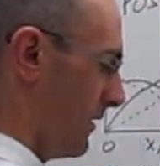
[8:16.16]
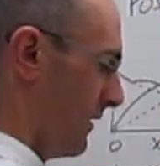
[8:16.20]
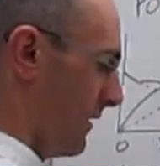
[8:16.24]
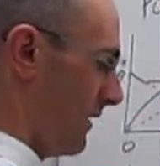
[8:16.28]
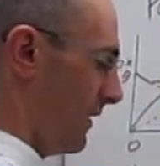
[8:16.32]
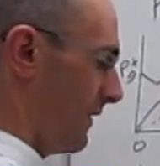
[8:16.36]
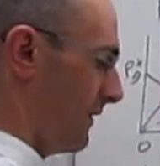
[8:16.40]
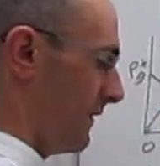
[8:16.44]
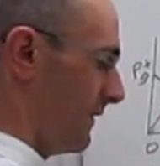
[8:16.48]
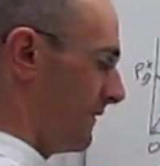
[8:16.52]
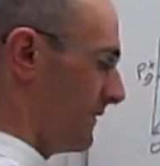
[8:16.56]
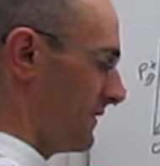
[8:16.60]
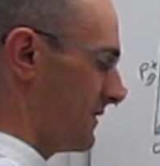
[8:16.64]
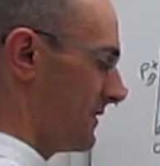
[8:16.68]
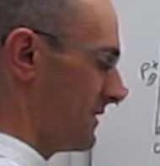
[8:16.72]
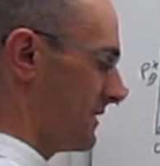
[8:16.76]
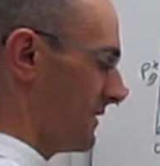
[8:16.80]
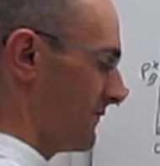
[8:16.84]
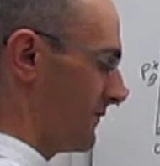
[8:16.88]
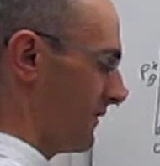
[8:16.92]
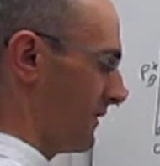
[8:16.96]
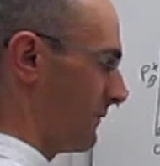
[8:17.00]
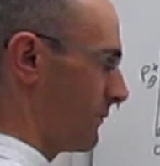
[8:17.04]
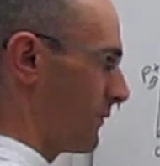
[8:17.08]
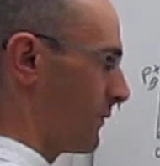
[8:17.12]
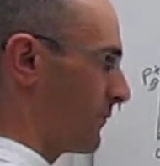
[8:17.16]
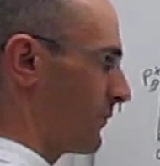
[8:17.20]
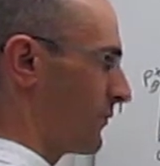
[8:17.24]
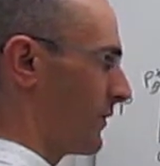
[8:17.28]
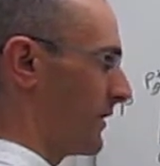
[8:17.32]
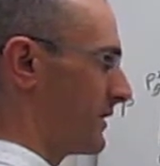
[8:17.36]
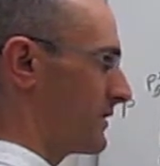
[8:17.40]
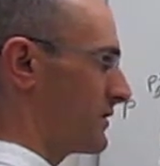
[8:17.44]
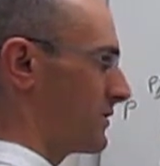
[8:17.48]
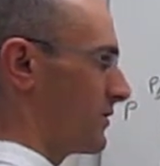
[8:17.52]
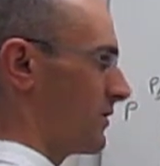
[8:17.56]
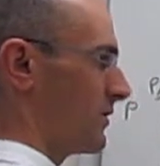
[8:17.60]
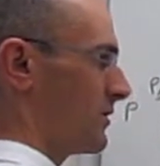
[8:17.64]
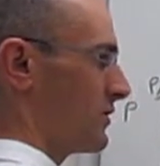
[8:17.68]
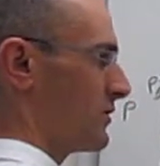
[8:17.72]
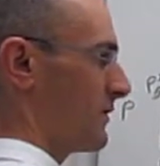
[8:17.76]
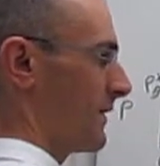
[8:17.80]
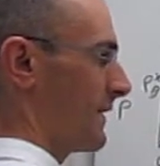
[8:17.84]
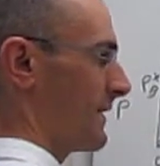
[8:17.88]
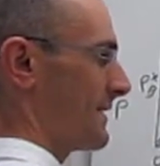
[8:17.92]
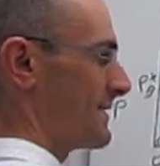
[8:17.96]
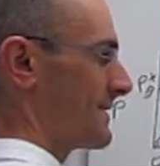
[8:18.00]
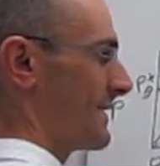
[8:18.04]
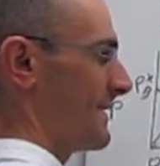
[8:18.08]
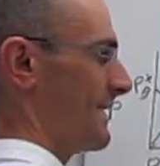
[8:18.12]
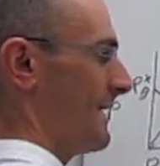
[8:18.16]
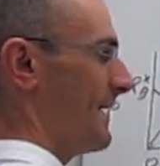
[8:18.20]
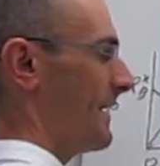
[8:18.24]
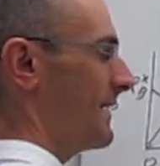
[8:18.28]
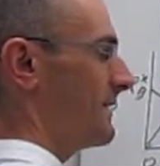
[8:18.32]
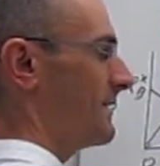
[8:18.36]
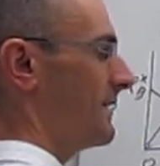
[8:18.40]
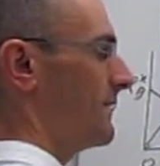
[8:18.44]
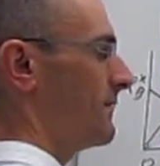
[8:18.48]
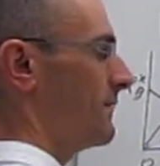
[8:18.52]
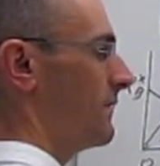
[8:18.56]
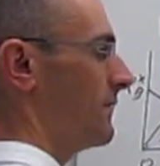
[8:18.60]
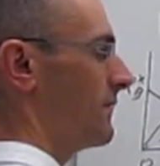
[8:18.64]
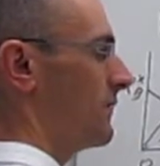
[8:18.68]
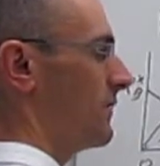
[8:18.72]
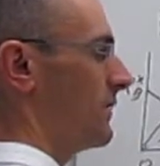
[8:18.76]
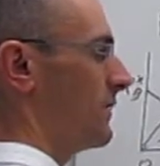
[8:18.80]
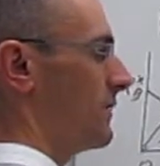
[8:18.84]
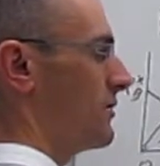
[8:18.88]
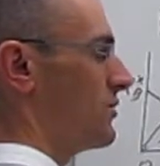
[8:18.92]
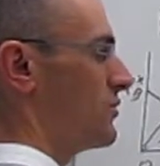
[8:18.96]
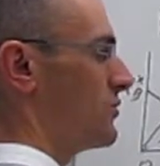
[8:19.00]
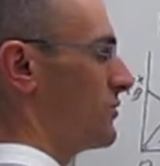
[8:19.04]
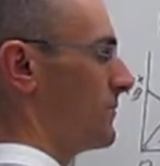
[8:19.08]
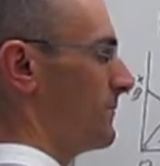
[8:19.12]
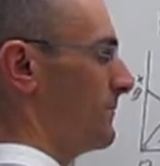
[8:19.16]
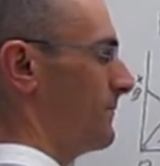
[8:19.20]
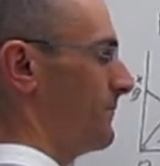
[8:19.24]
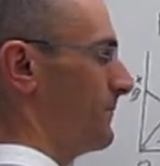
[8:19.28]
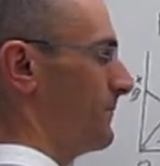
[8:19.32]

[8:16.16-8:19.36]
and then this is the vapor pressure. So that is a negative deviation,